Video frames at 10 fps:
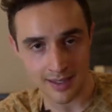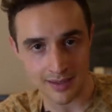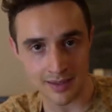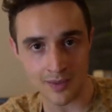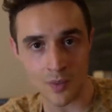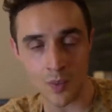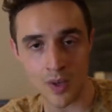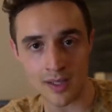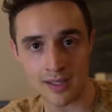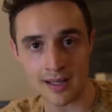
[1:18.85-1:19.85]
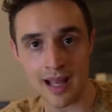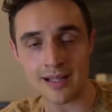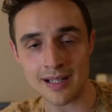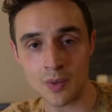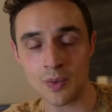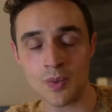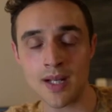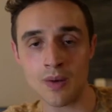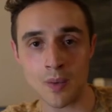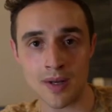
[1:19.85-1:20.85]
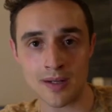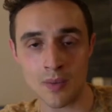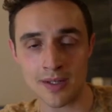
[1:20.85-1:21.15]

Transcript: So one degree or one,